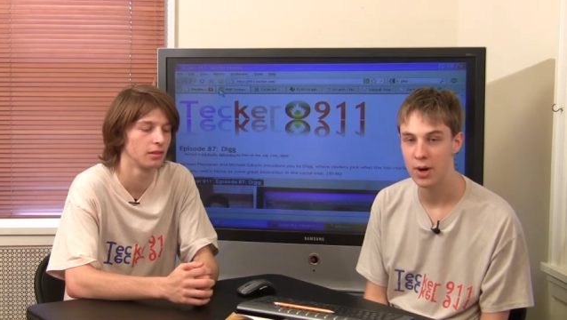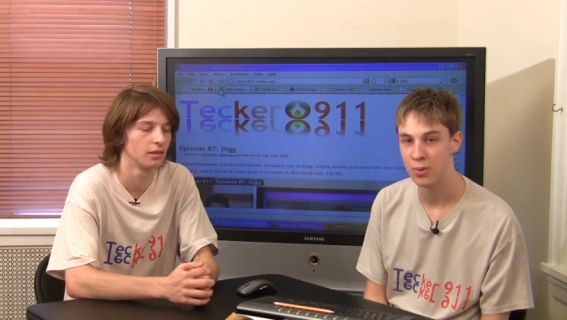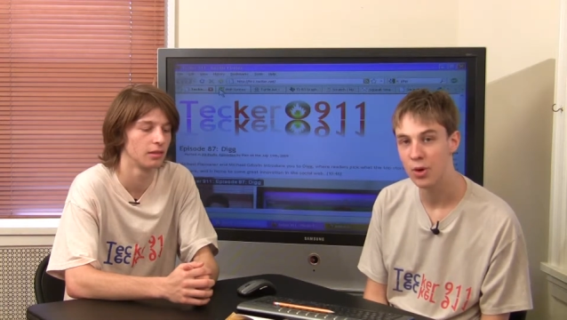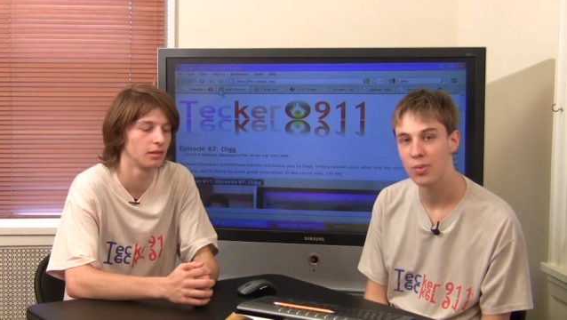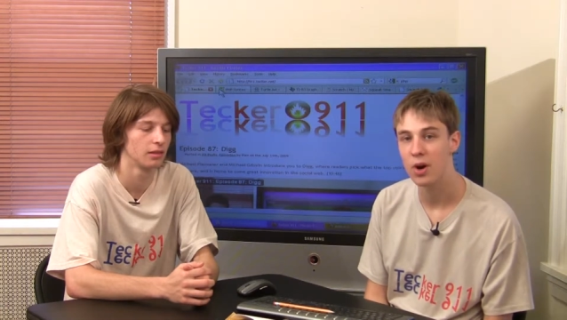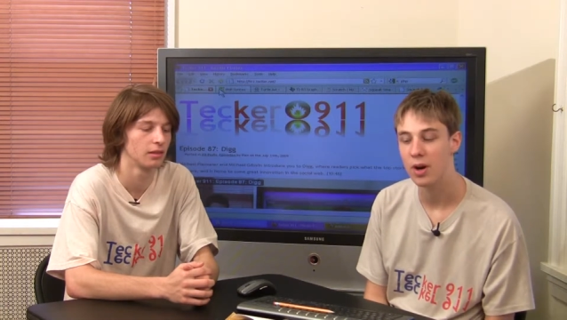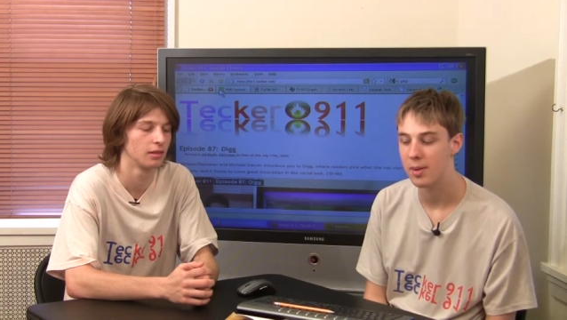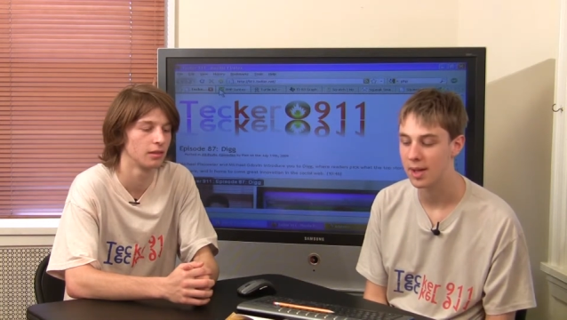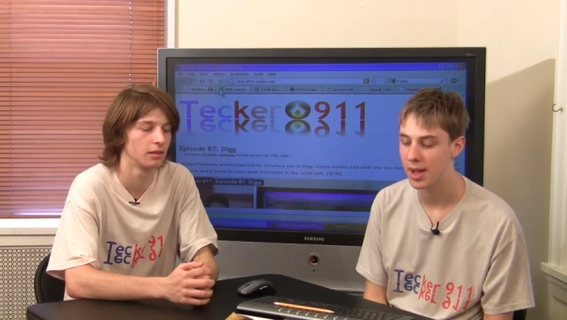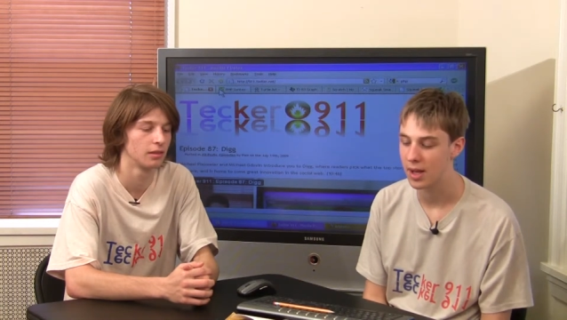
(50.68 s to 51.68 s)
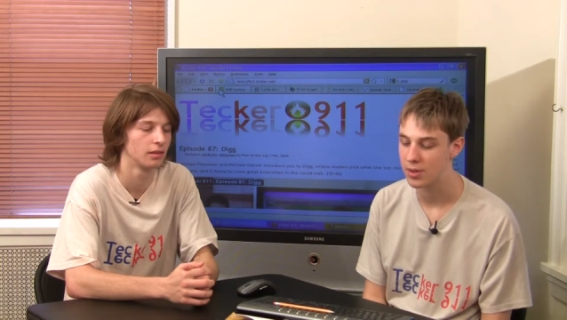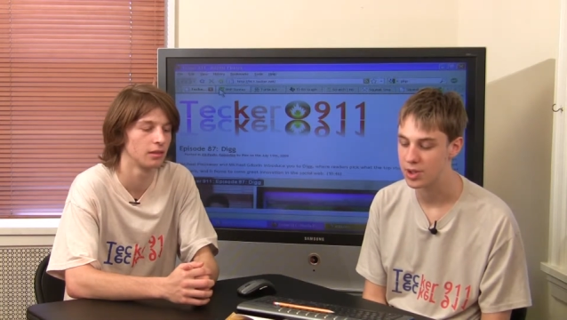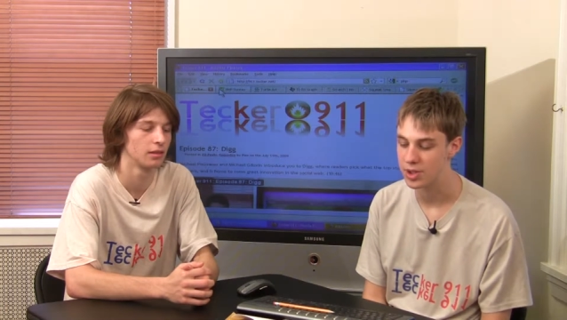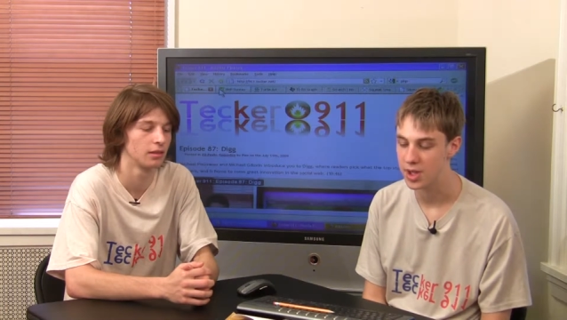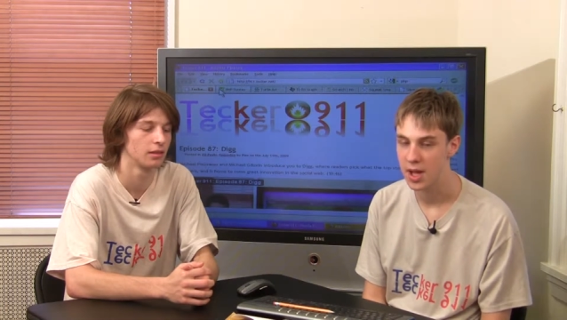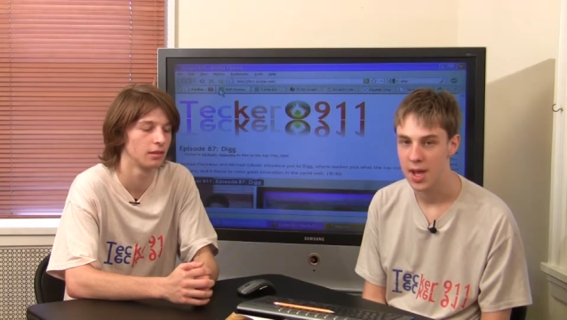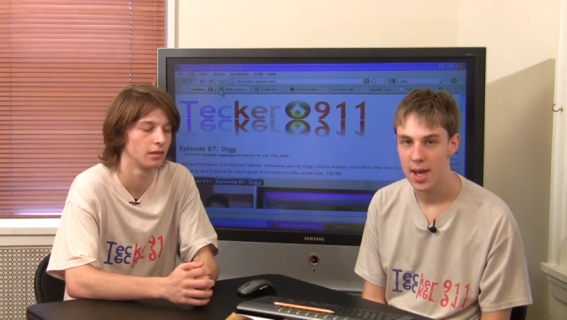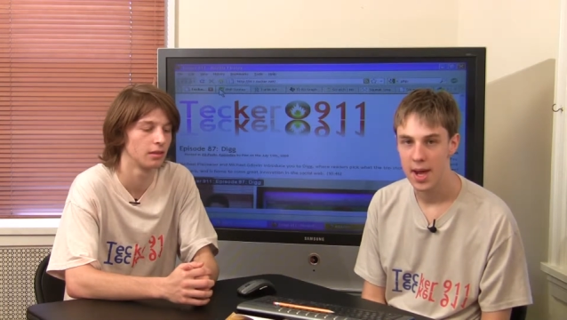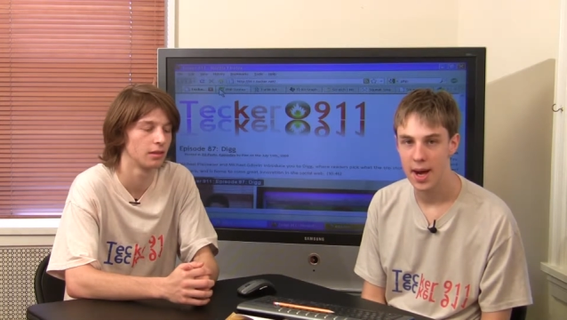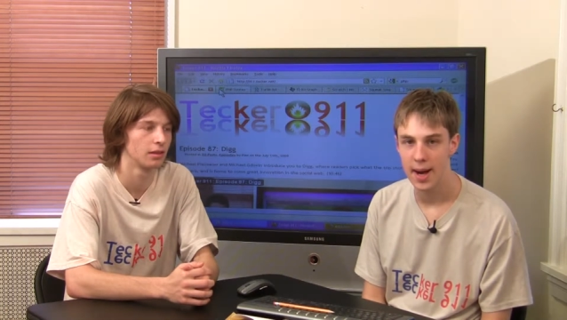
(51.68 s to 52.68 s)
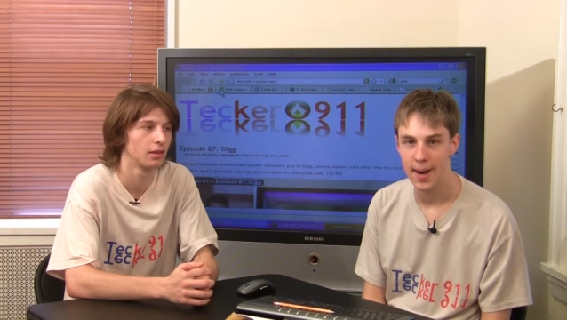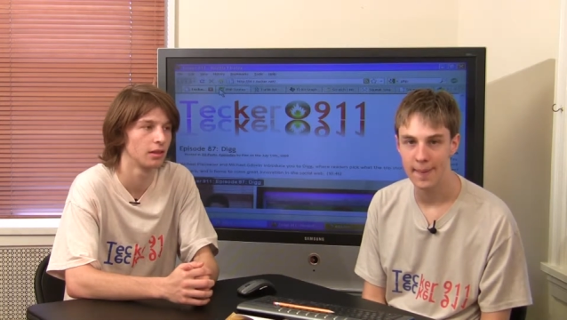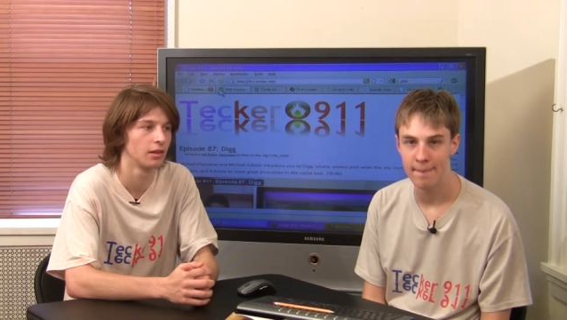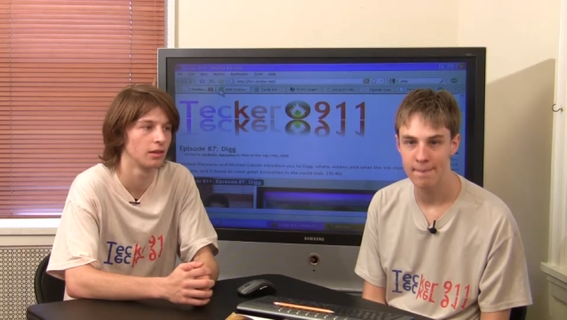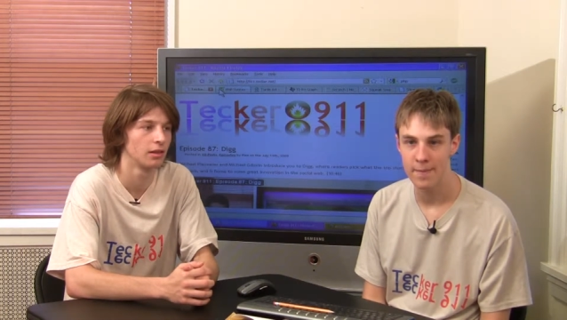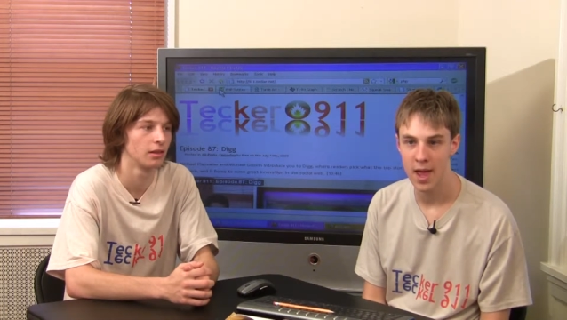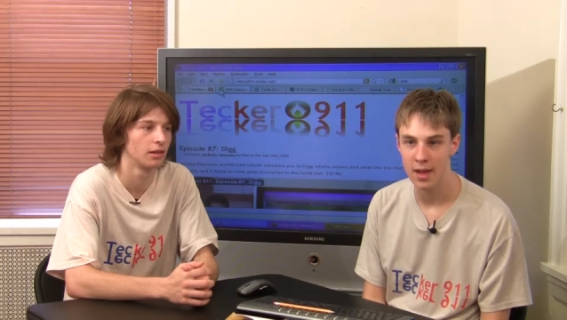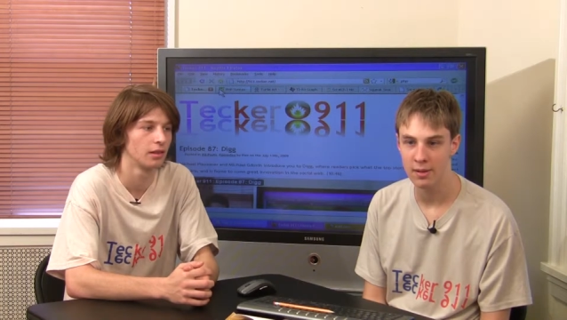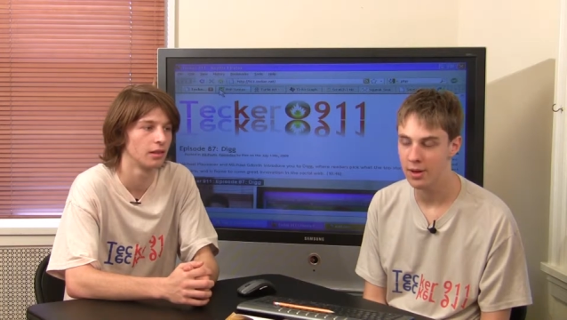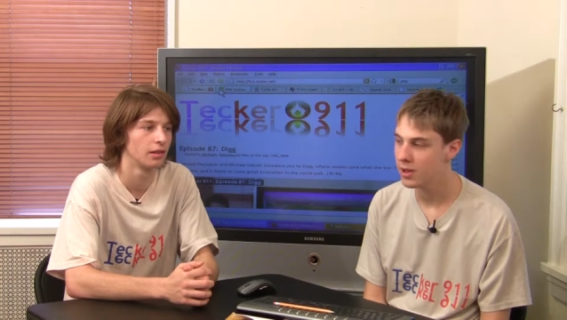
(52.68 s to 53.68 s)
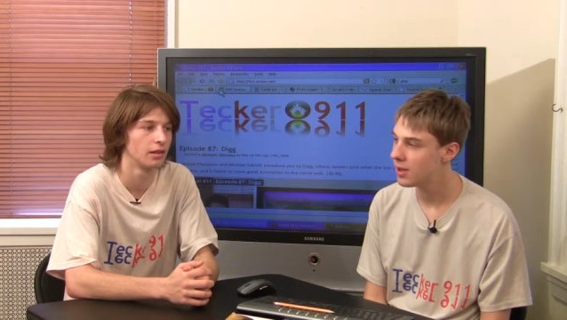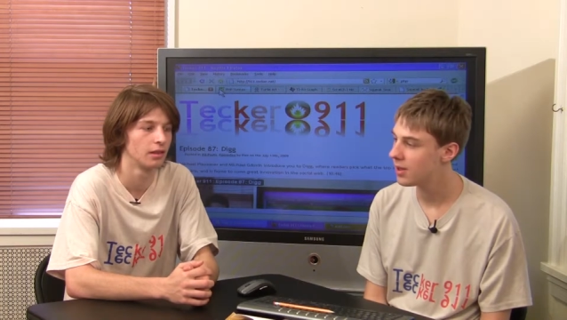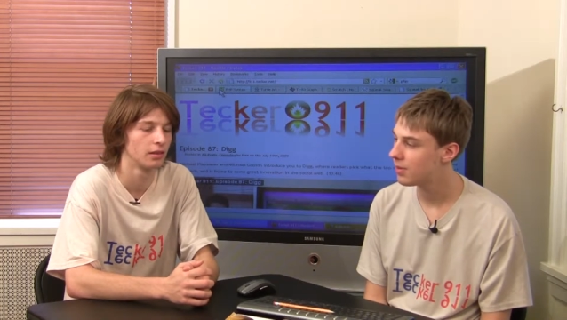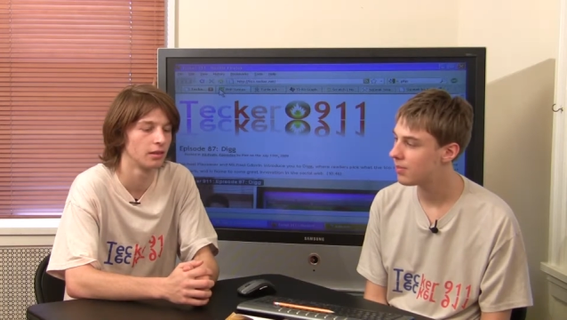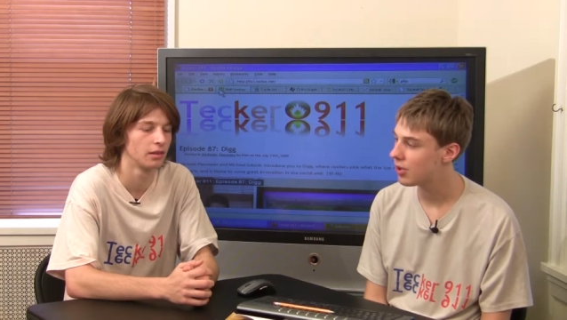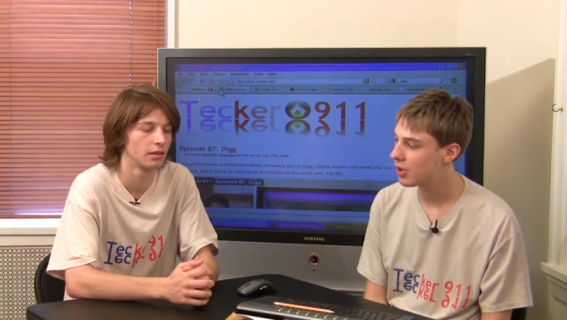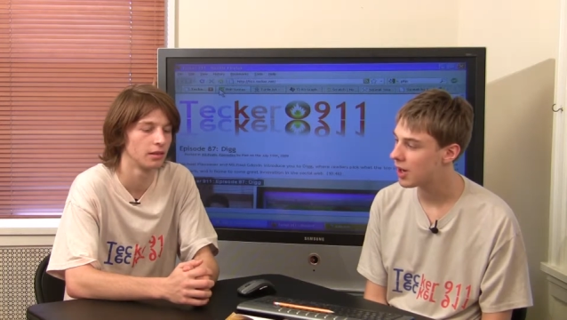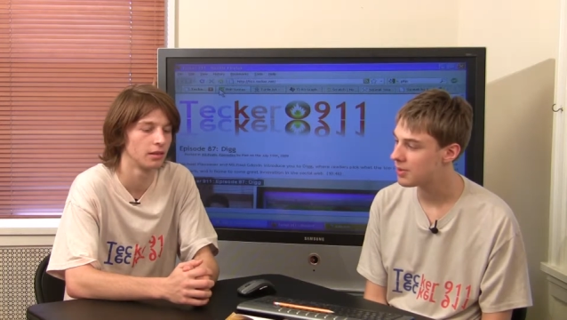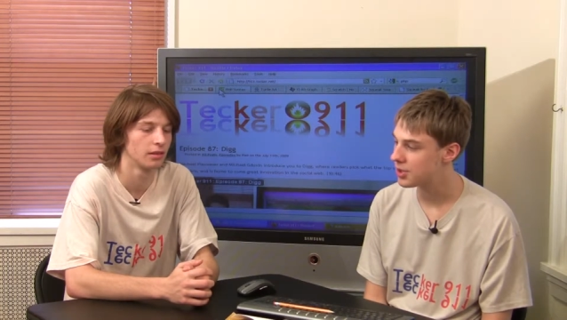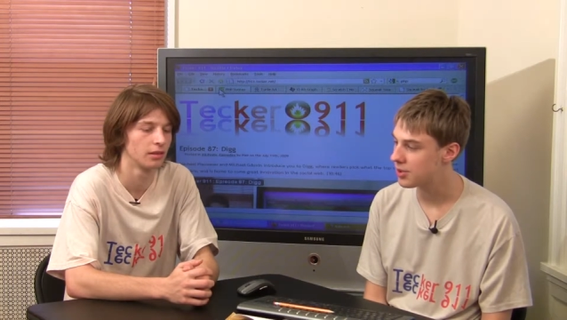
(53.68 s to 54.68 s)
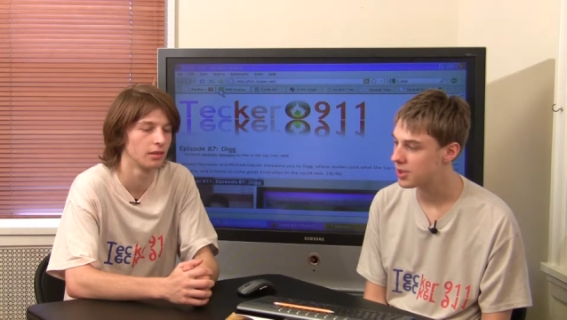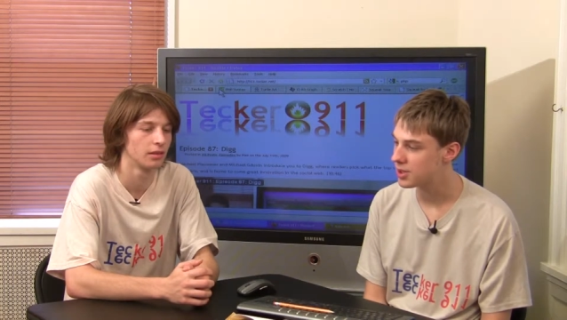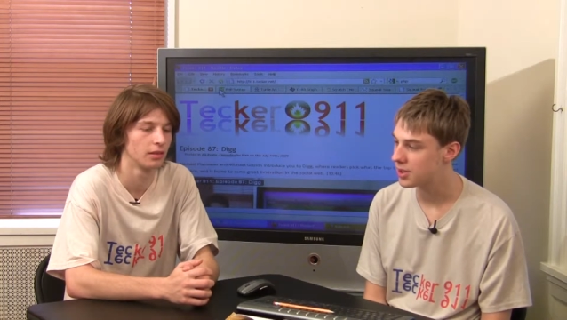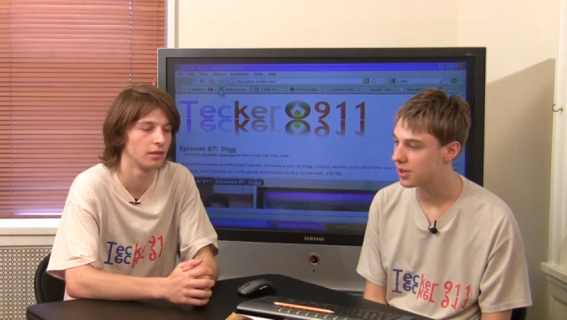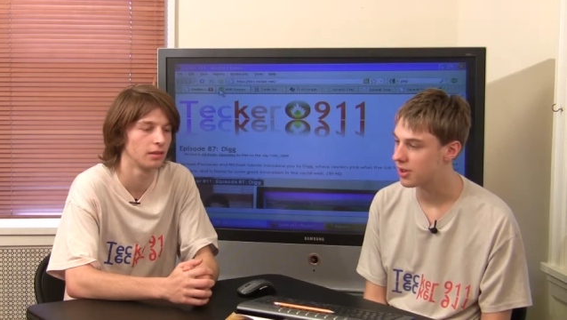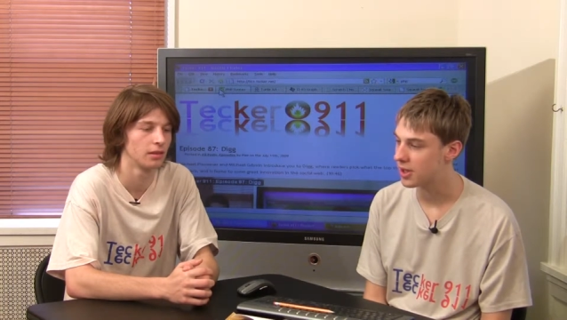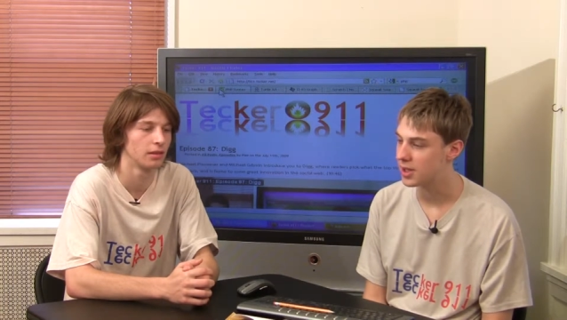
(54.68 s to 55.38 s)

Speaker 1: real programming languages. And learning to program is always a good thing,